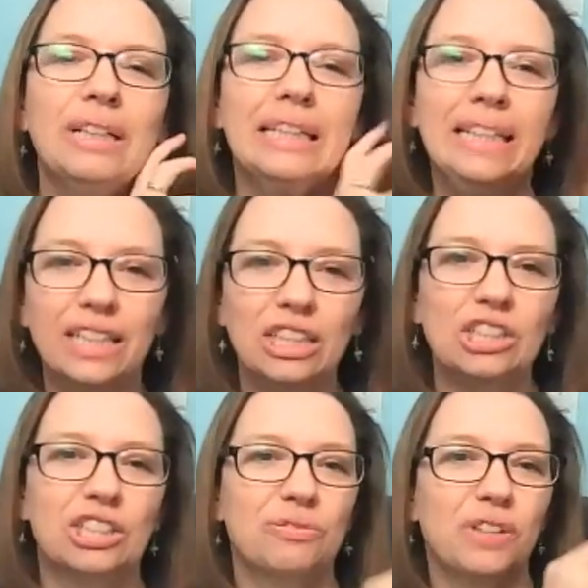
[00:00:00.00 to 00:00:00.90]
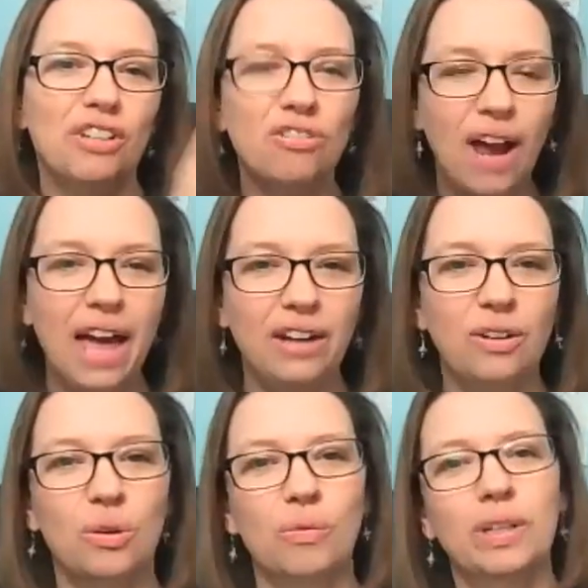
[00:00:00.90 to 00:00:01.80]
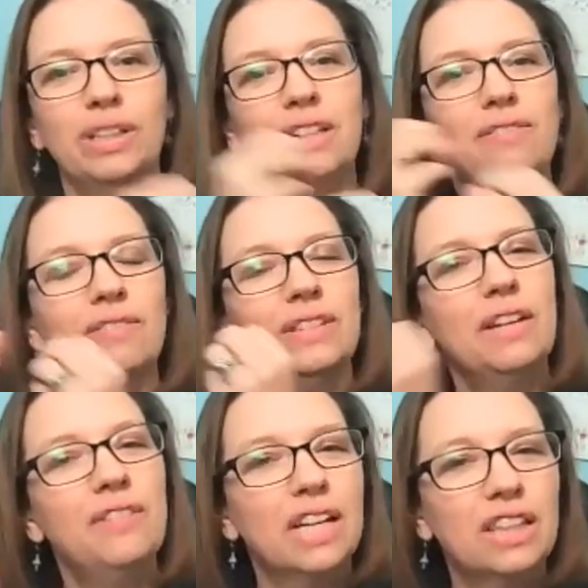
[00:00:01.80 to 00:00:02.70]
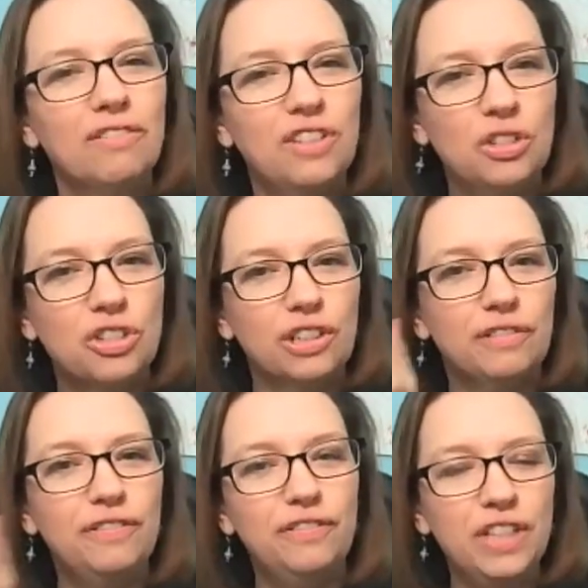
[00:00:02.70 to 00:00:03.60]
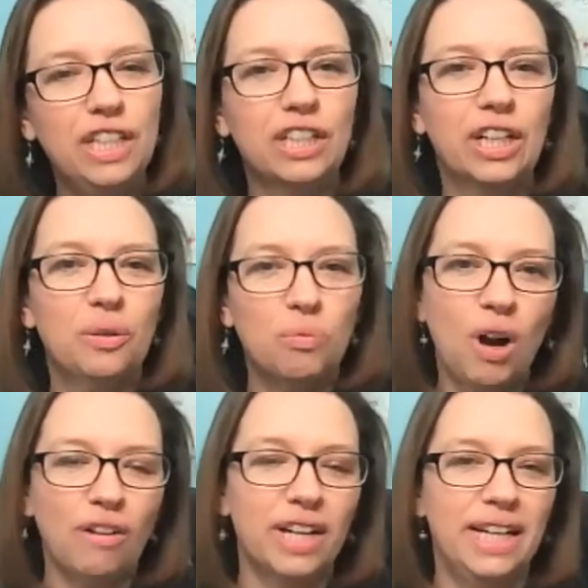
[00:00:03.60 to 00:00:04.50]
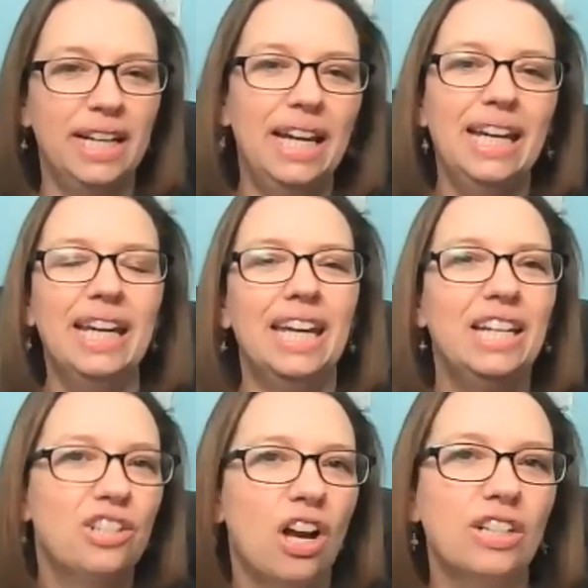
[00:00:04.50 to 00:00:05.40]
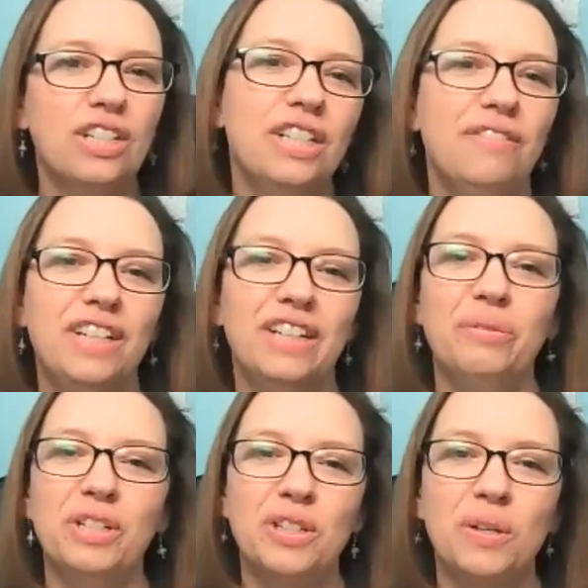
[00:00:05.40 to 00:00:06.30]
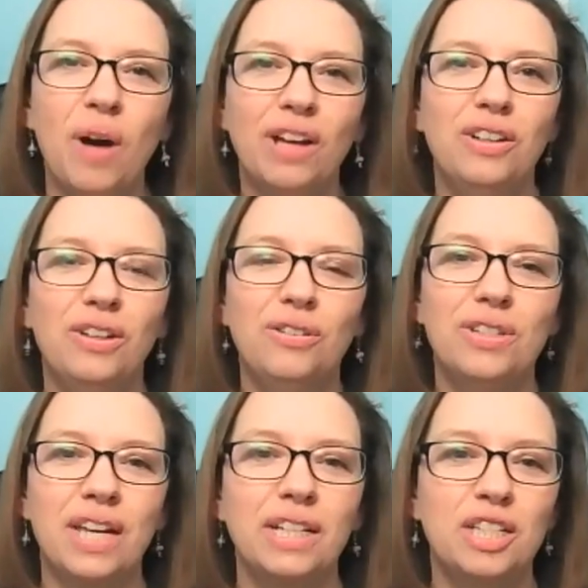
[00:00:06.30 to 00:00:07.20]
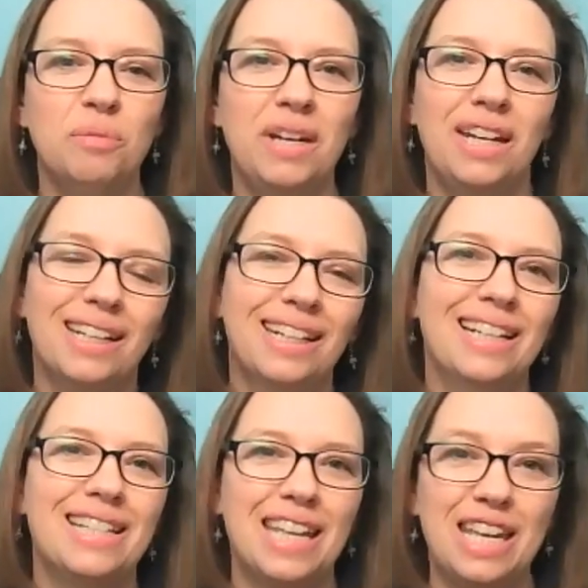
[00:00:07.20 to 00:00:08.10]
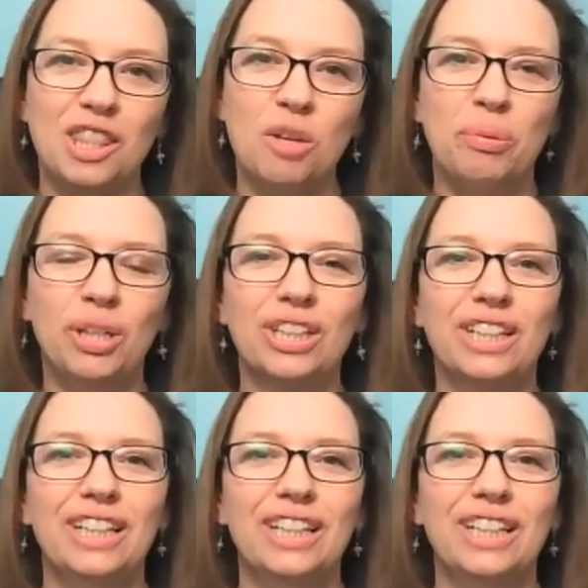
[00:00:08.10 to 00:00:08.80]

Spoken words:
guilt, regret, or we're living in the future of fear and worry. And Dr. Divya was the one who said to me, and it's in the book,